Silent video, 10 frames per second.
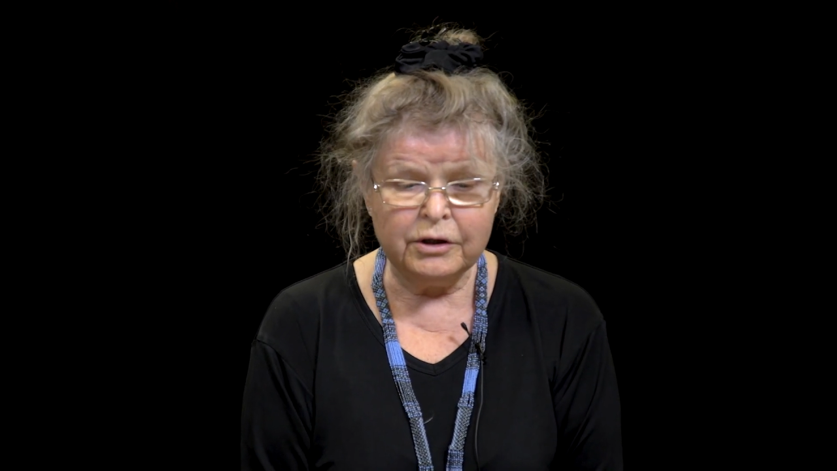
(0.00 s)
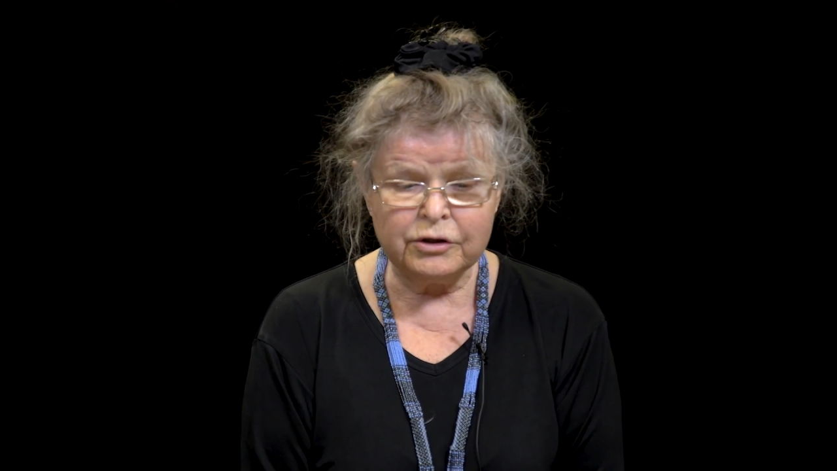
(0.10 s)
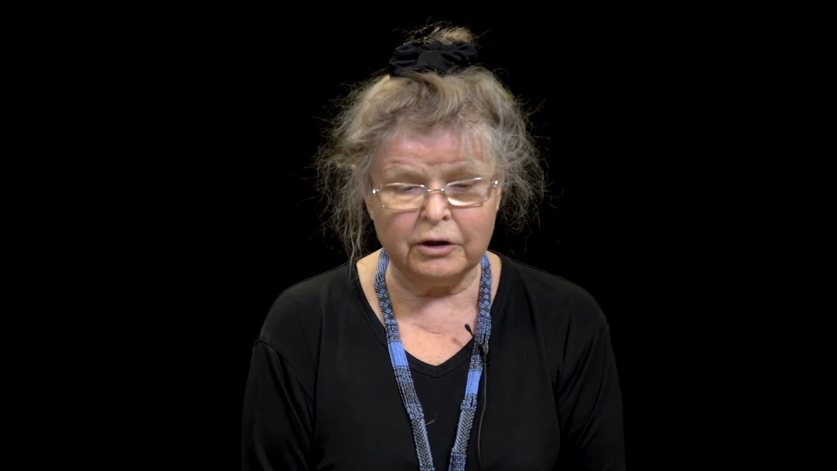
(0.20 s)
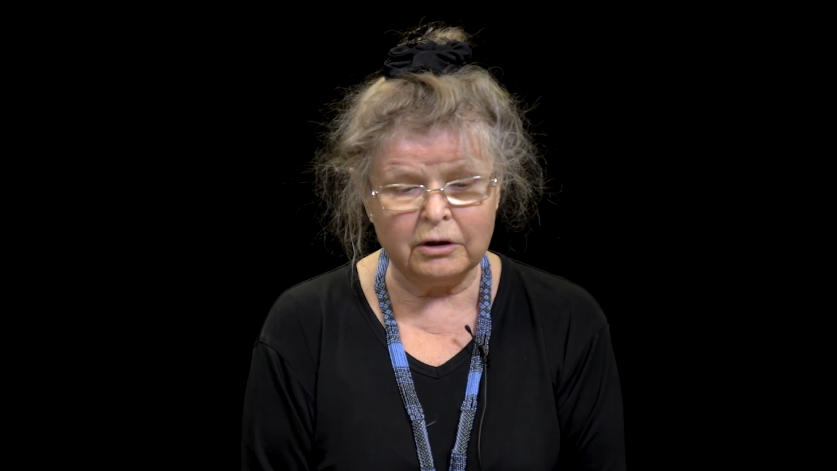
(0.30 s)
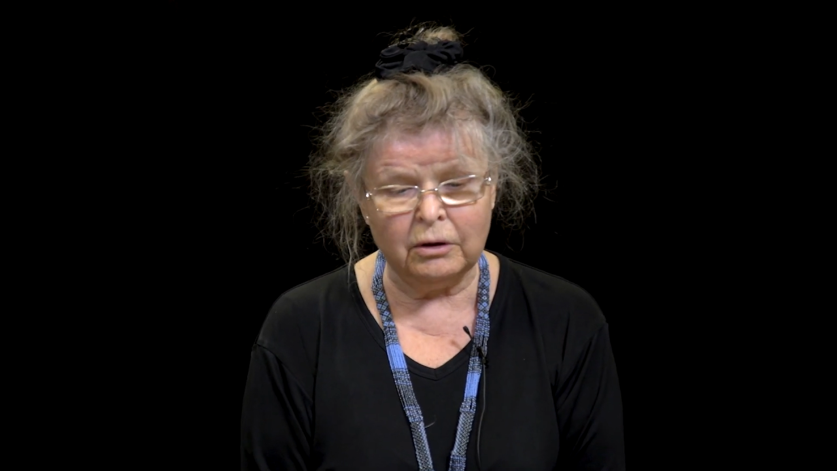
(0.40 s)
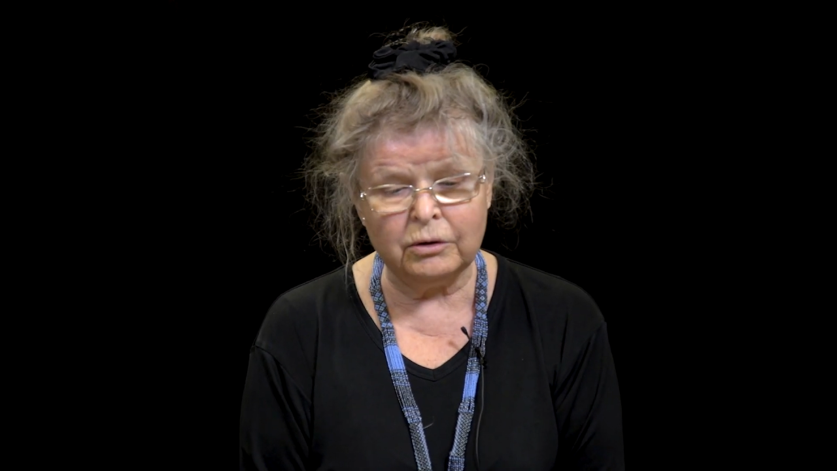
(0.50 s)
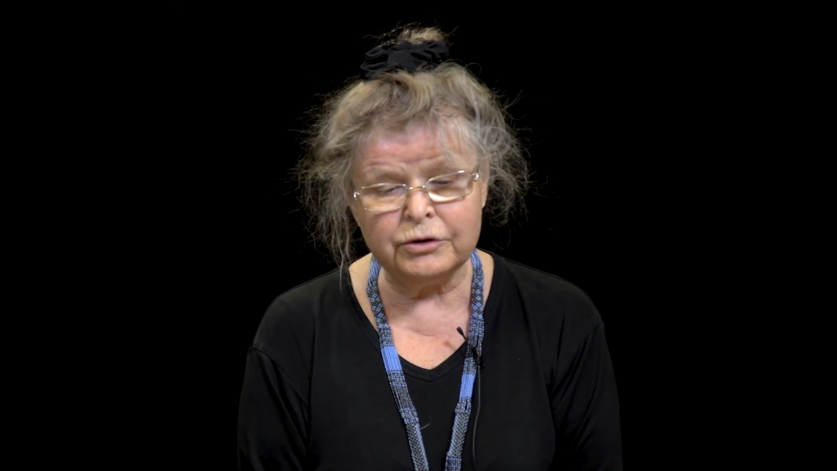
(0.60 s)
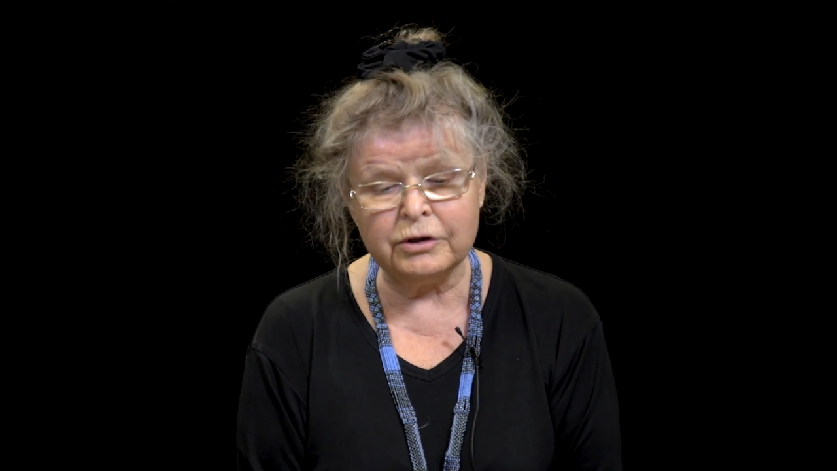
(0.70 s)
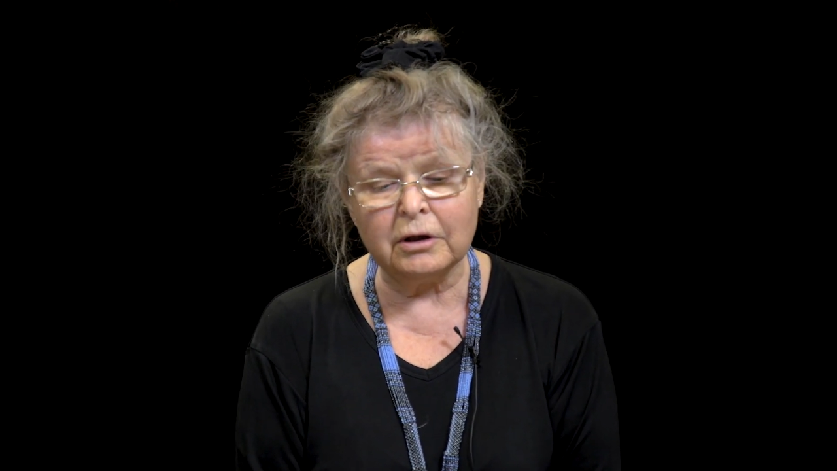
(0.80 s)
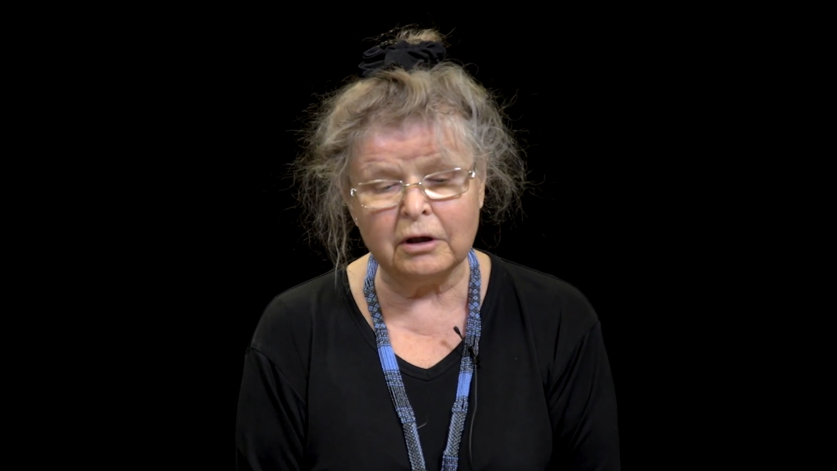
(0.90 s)

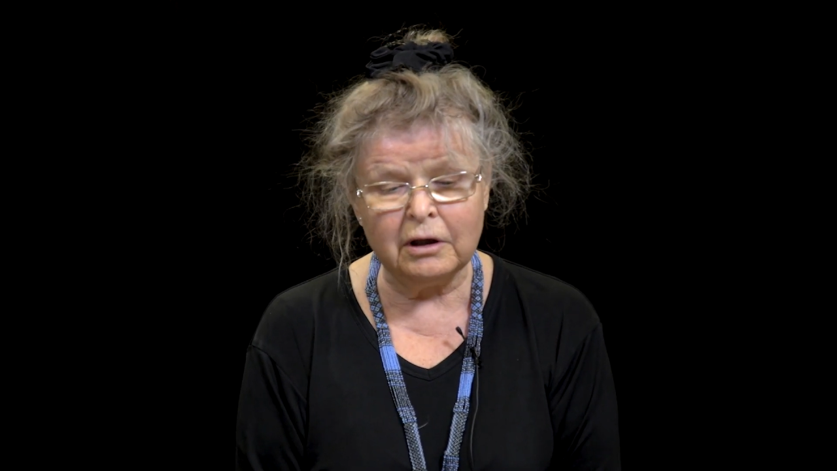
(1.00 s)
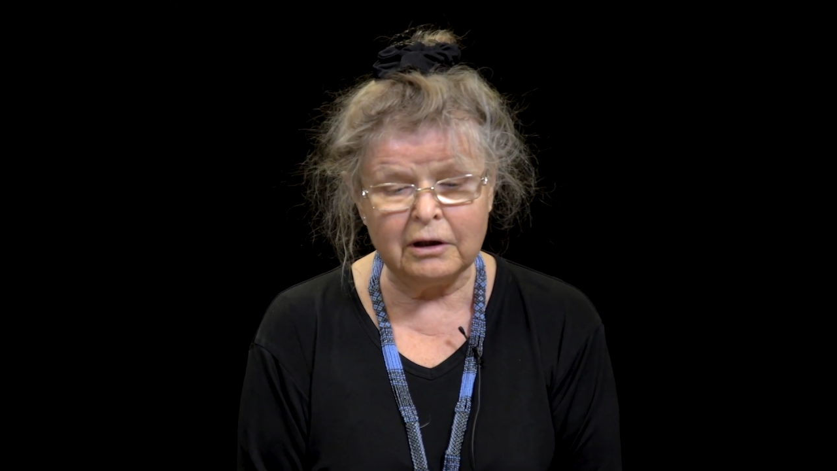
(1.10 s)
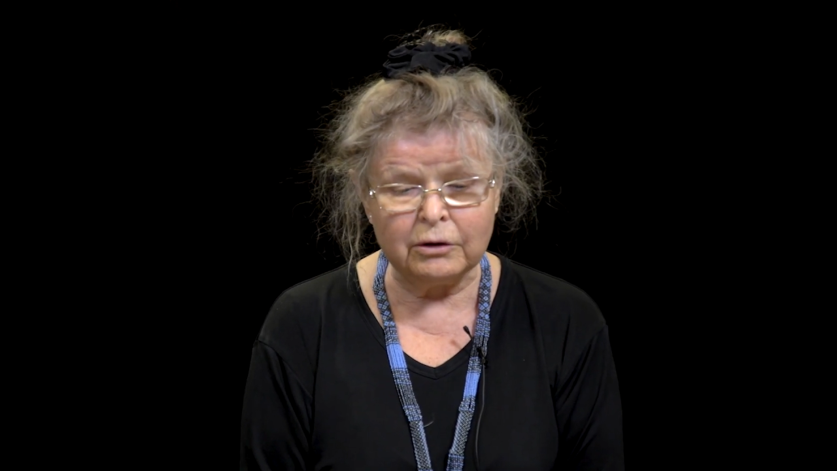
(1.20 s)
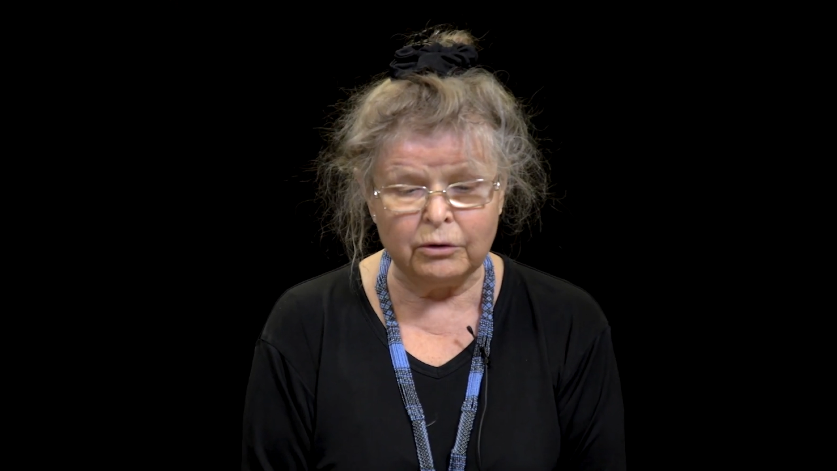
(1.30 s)
psychological,